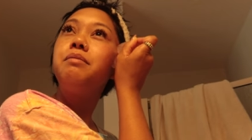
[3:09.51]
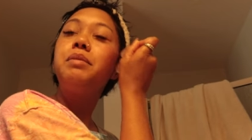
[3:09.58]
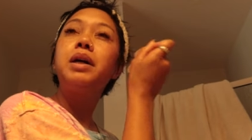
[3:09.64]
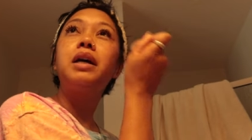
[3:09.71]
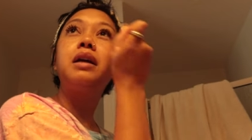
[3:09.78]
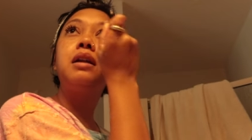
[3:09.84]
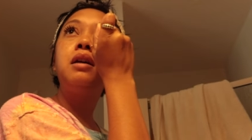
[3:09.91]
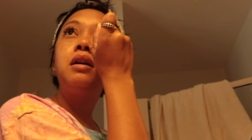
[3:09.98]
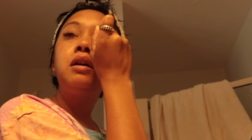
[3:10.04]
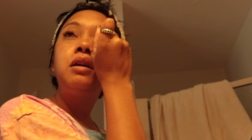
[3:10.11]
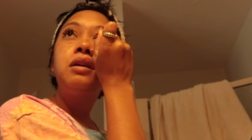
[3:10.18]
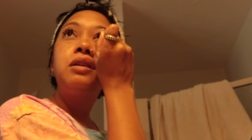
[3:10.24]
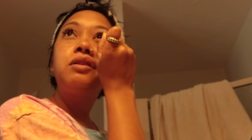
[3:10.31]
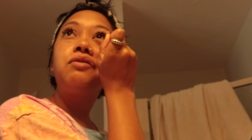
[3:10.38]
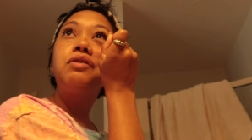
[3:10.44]
But
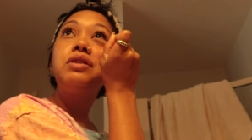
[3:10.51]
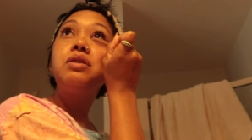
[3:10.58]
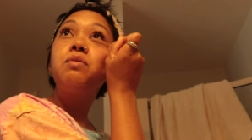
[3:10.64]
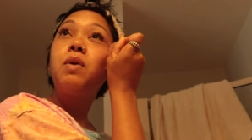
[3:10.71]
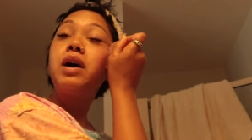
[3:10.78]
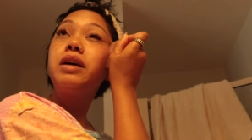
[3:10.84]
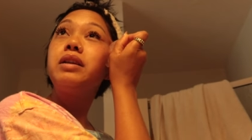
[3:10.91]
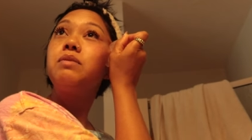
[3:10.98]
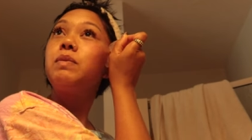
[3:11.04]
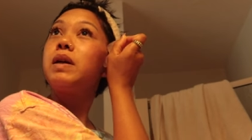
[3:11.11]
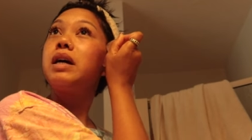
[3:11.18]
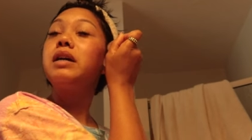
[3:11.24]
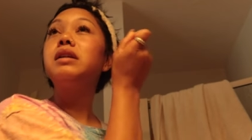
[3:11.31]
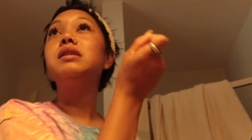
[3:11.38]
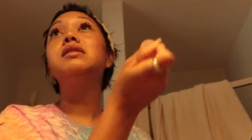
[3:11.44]
the reason why is
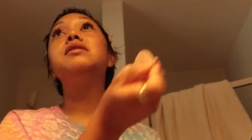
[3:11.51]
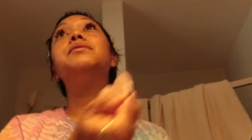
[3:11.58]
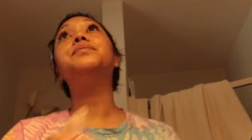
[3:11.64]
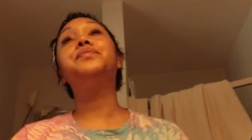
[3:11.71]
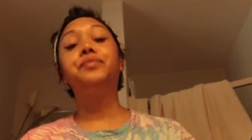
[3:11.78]
because